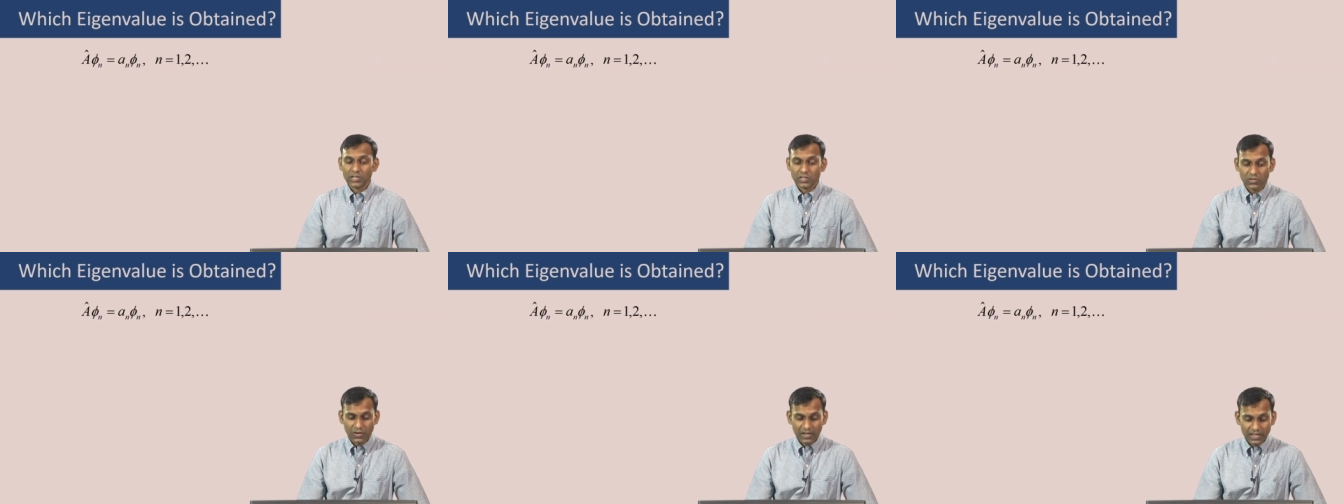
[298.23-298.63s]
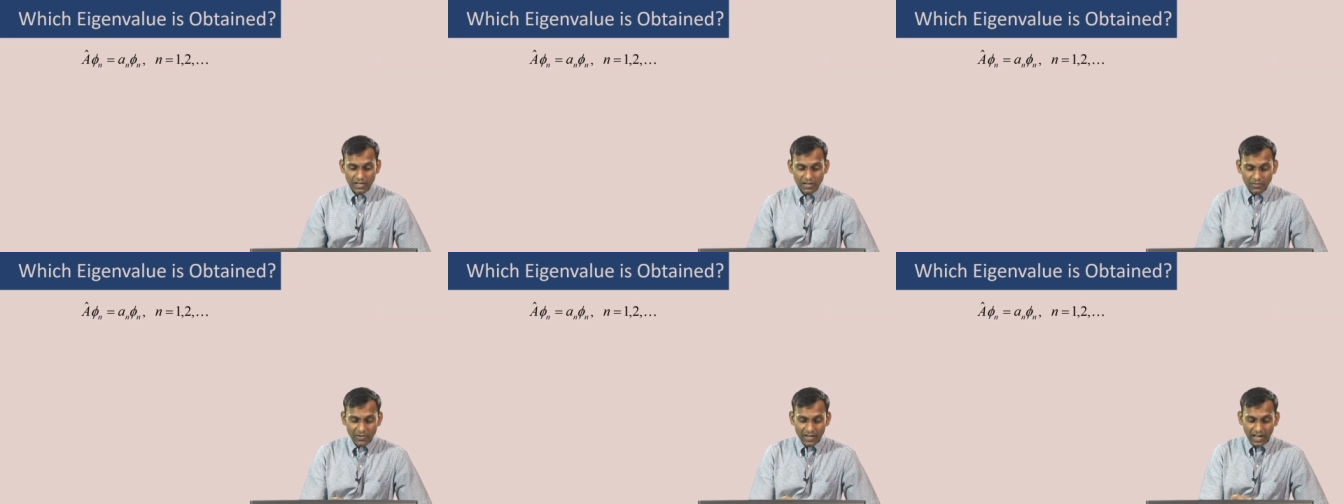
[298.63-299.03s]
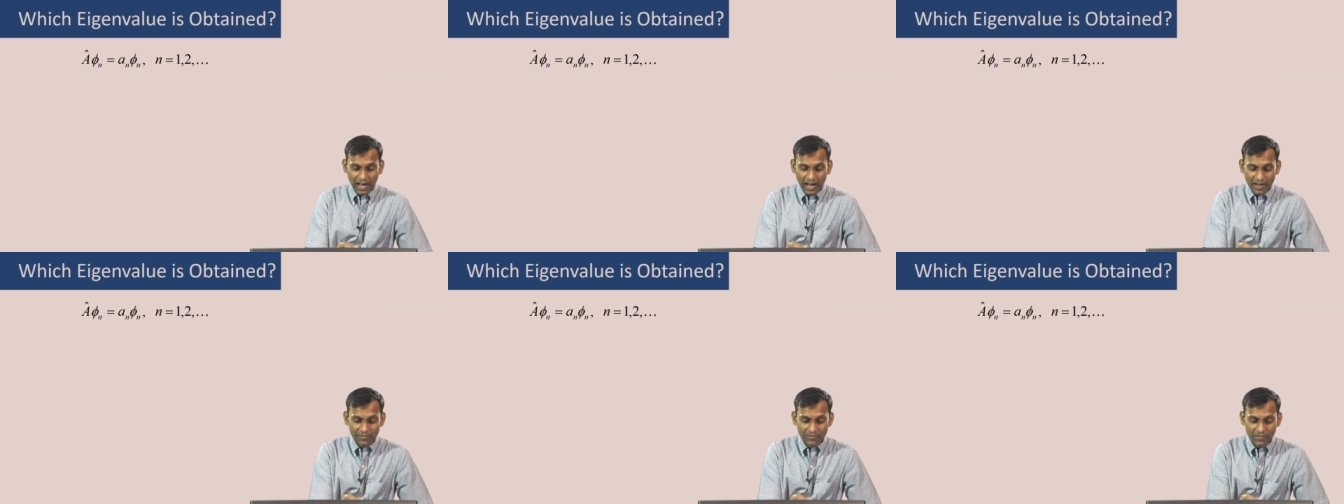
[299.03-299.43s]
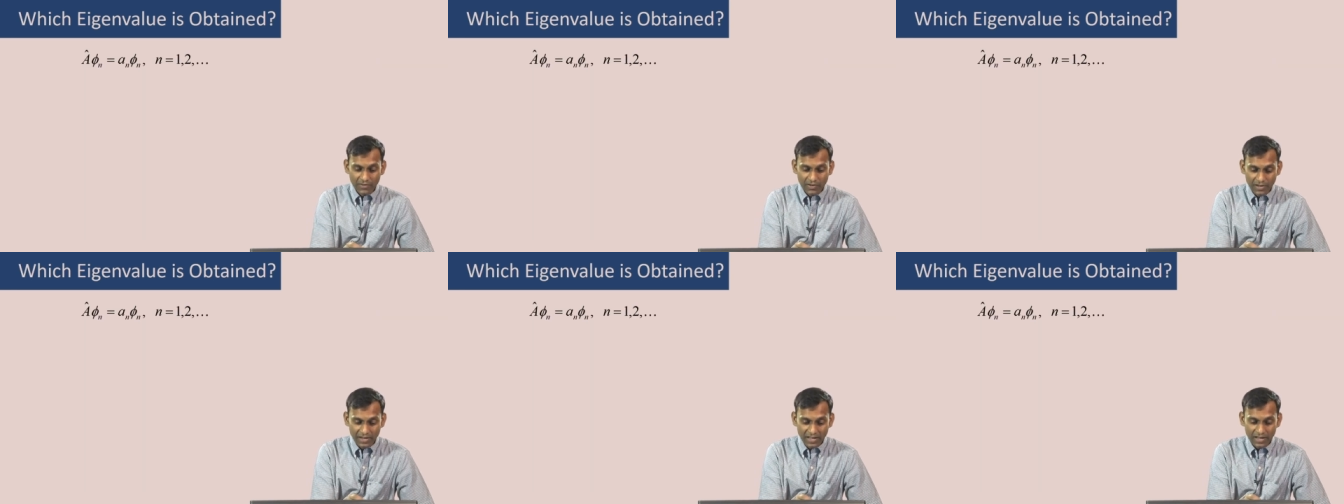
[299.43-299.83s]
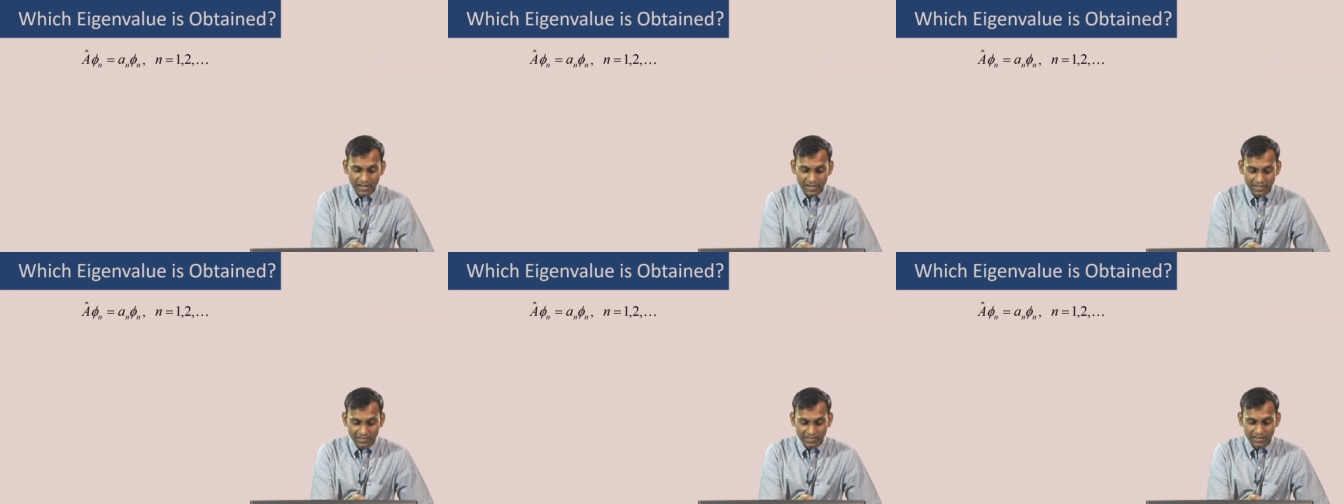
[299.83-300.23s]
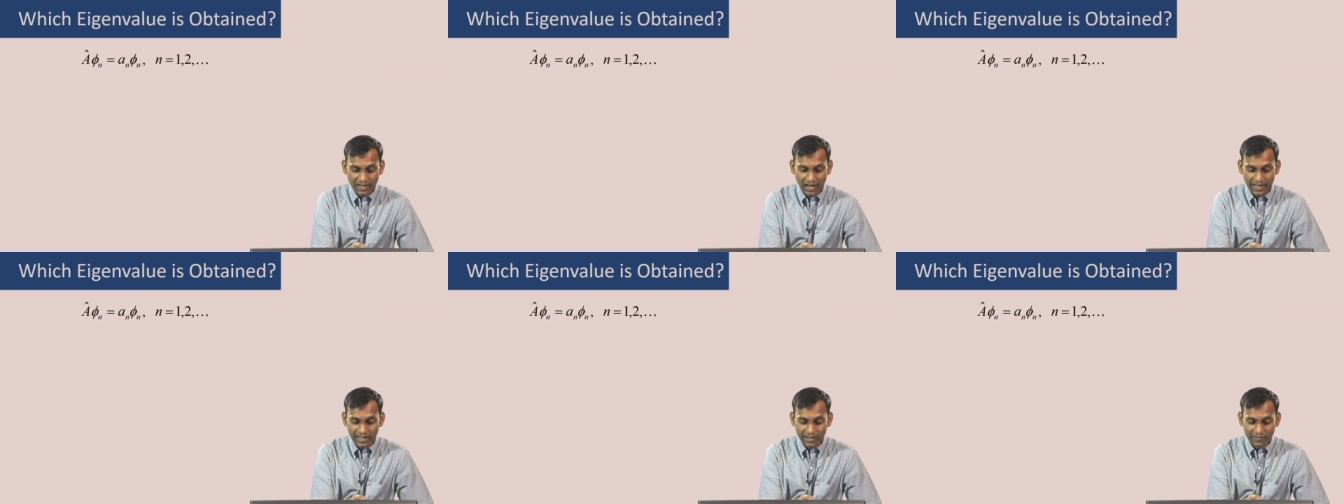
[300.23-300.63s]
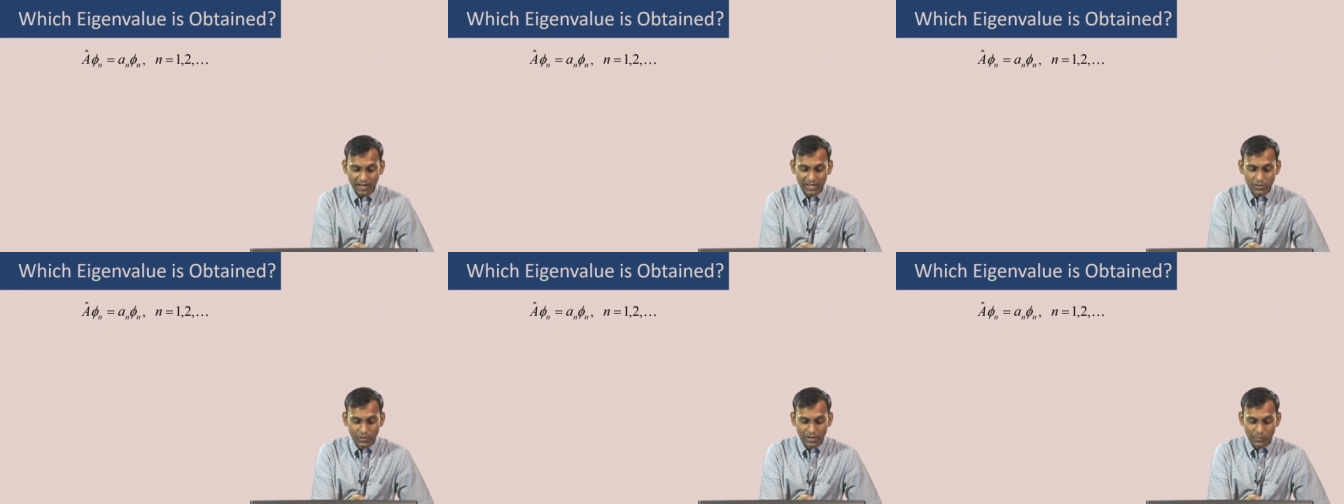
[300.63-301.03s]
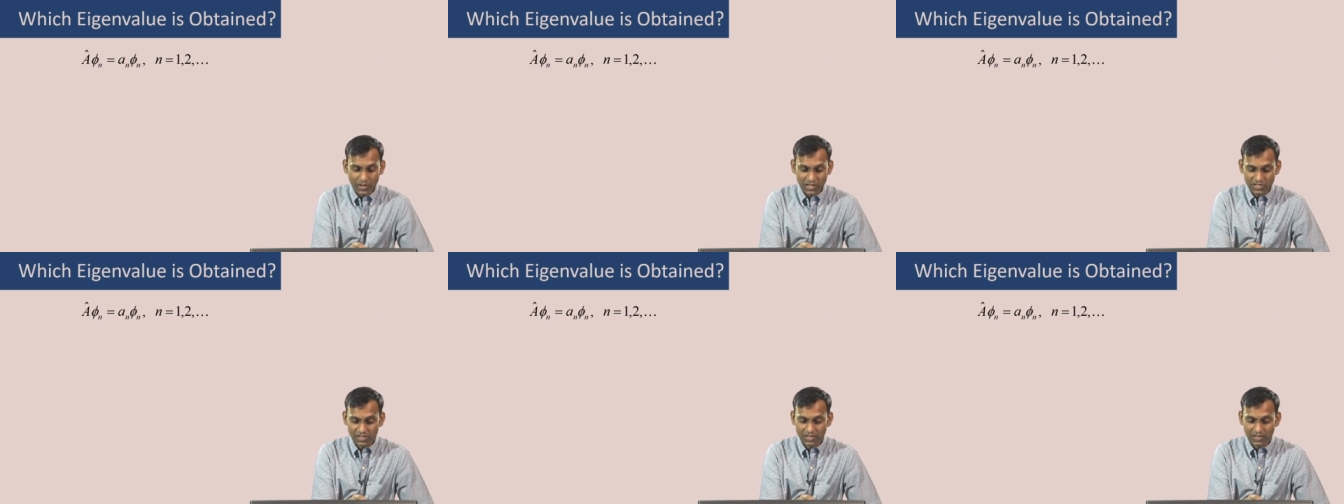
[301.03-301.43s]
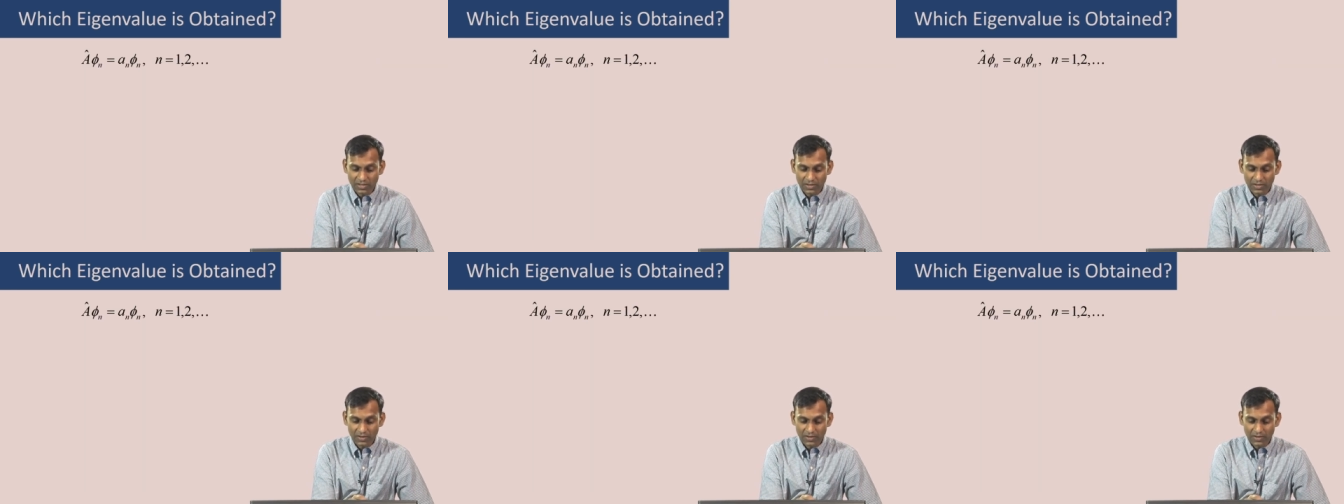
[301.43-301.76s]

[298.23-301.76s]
So, here we have written the eigenvalue equation